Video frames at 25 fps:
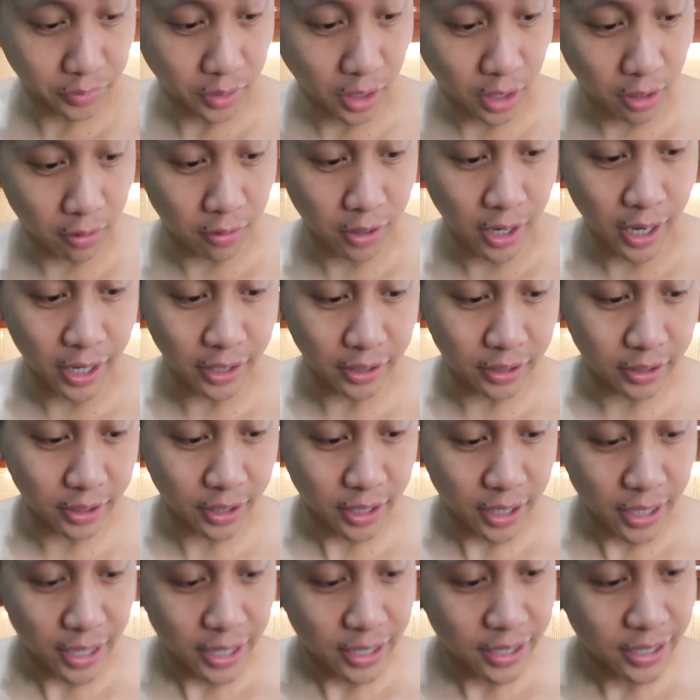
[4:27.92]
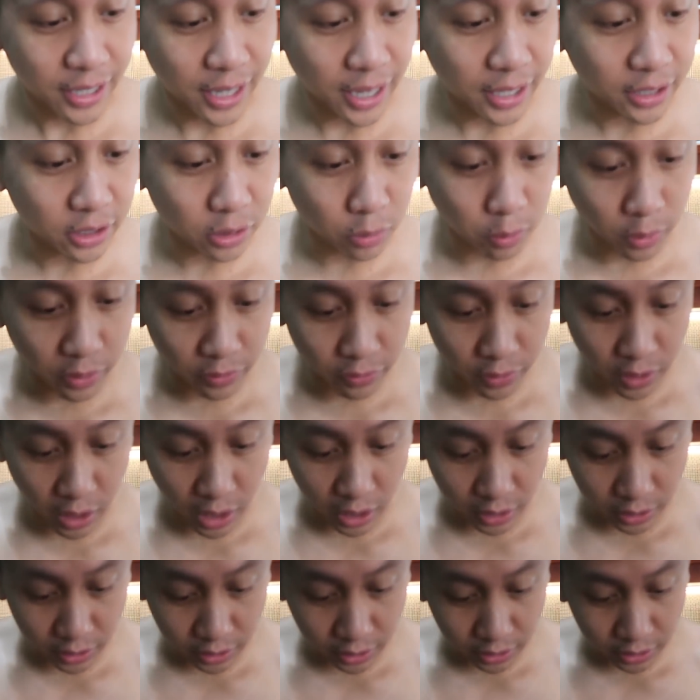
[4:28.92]
Alright. Next we've
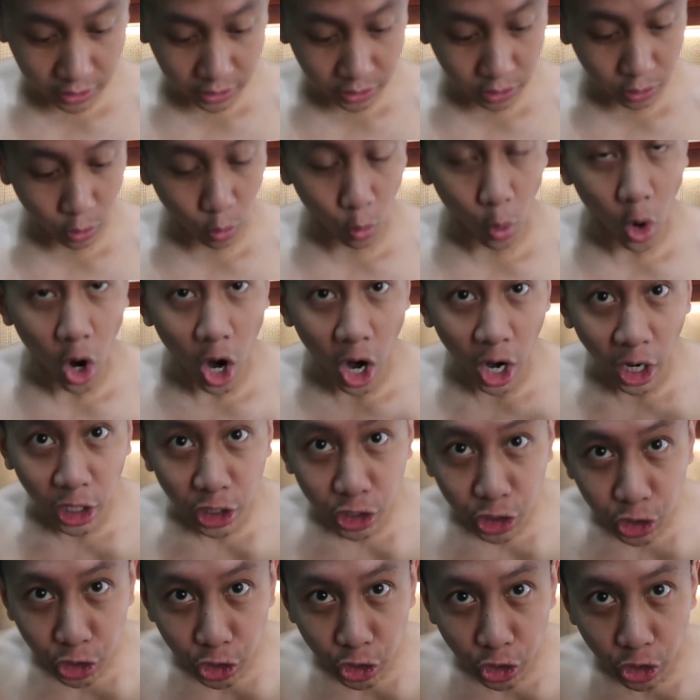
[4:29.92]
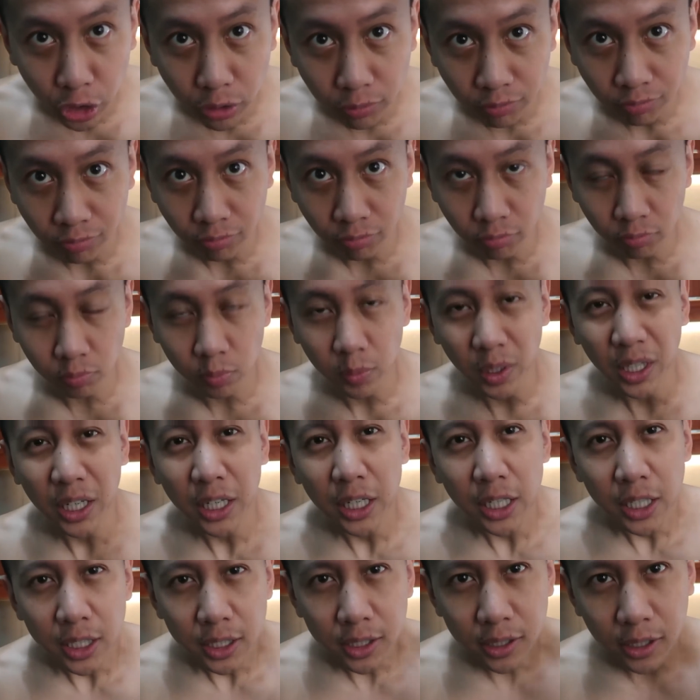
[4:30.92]
got squash.
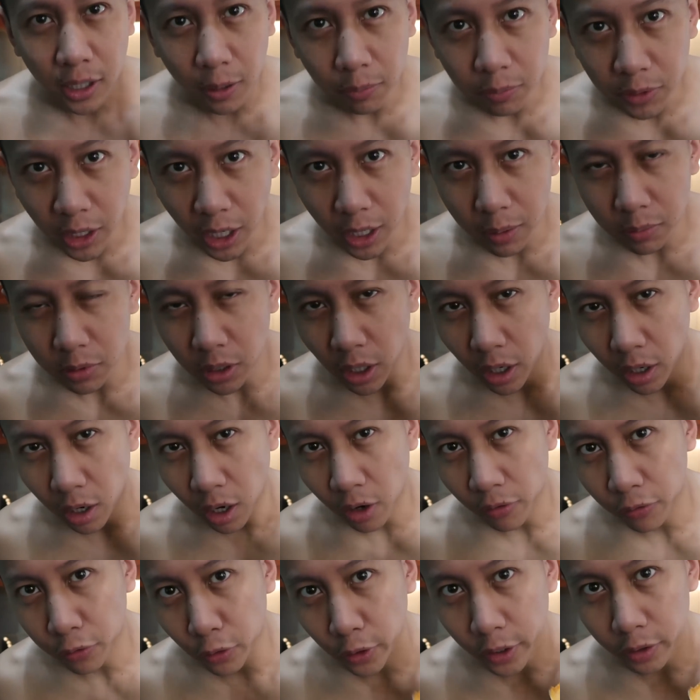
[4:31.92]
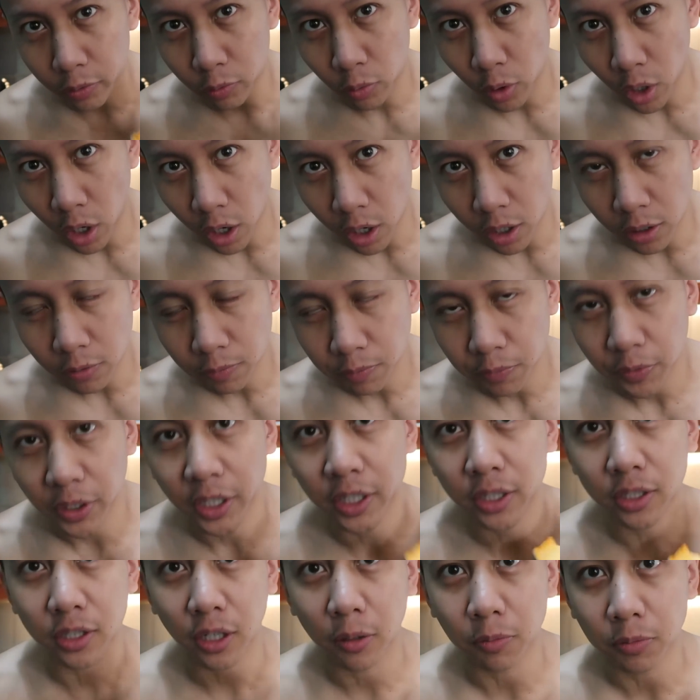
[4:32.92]
Sometimes I offer it raw
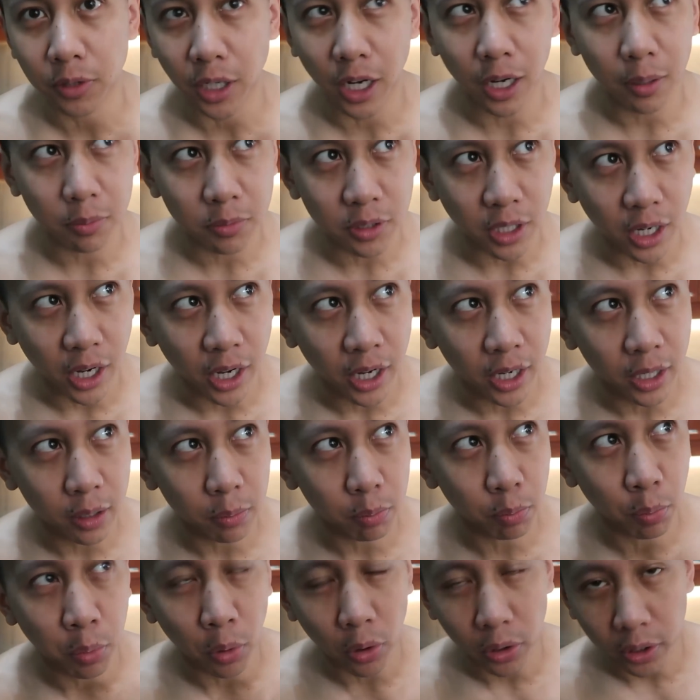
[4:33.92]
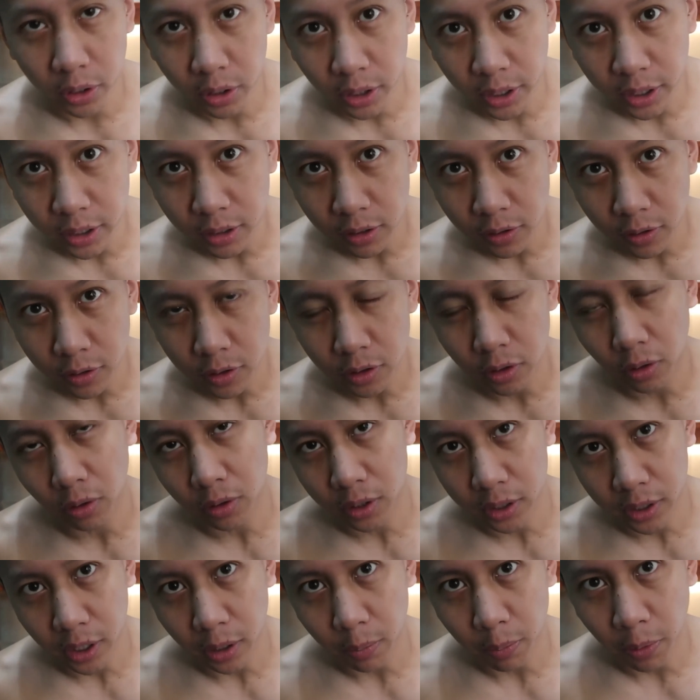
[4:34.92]
and sometimes I boil it so
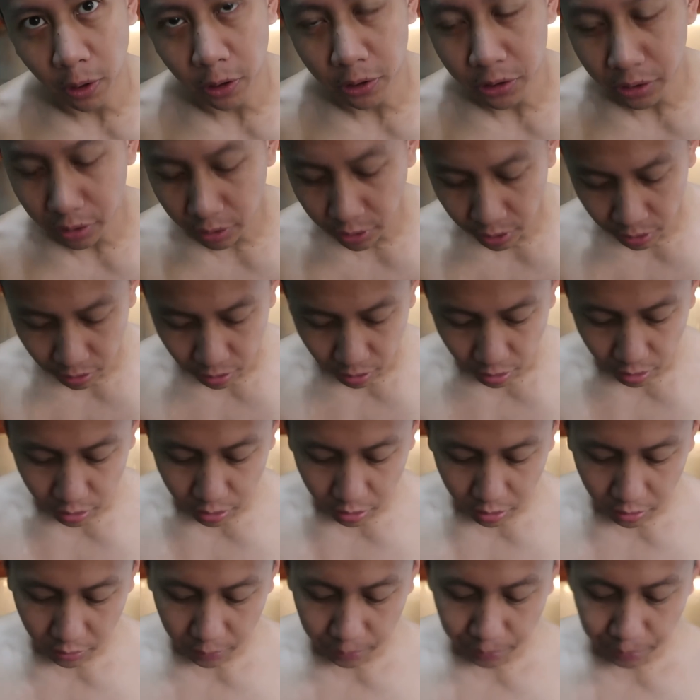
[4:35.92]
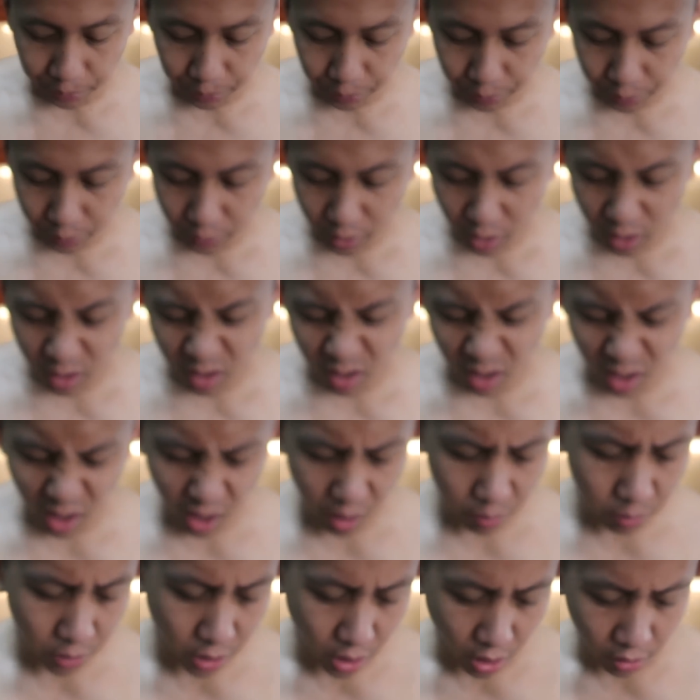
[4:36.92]
it's like partially cooked. Today
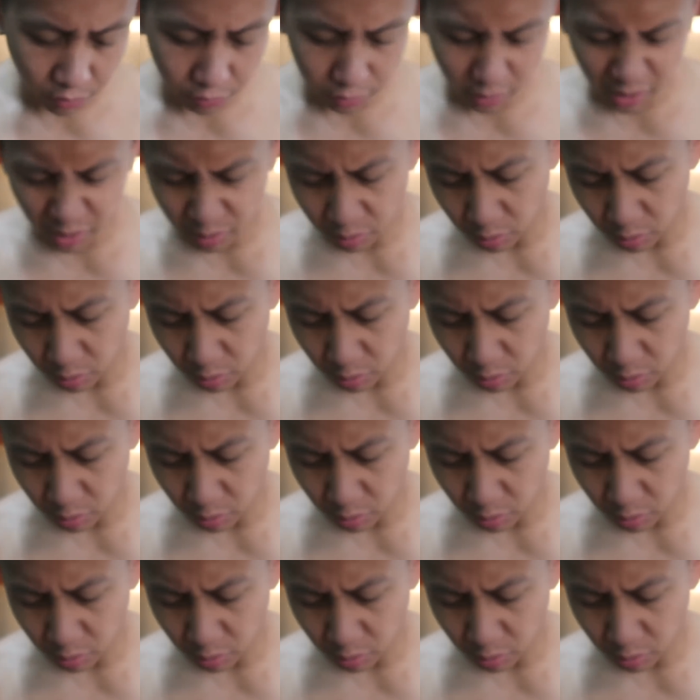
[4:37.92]
I'm gonna offer it